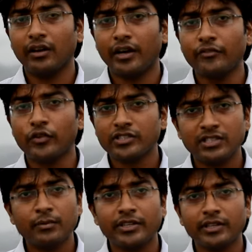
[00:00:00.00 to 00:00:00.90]
Infosys
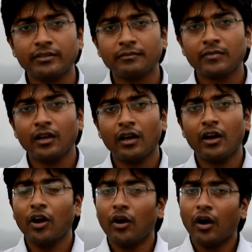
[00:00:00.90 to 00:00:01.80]
Limited,
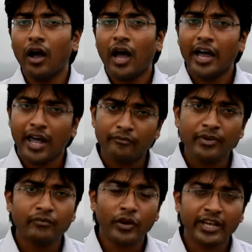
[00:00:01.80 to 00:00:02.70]
and I've
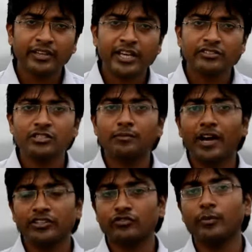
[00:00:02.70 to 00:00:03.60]
been working there since
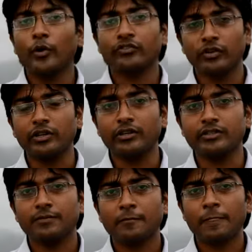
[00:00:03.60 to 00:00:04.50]
past 3.3
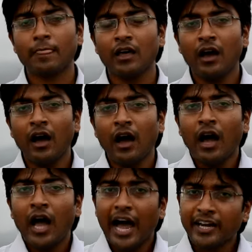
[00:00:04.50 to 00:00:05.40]
years.
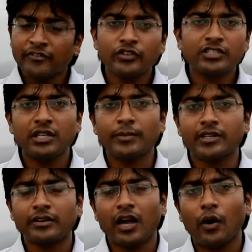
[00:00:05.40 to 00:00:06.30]
At Infosys
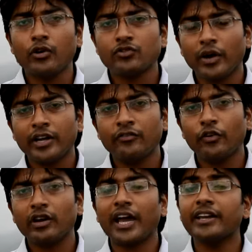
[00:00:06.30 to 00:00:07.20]
Limited, I was working for
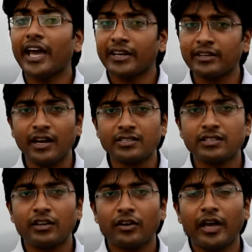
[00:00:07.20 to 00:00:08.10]
client Adidas
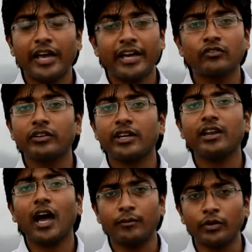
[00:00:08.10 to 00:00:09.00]
in retail
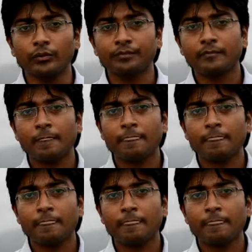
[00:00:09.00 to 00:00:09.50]
IBU.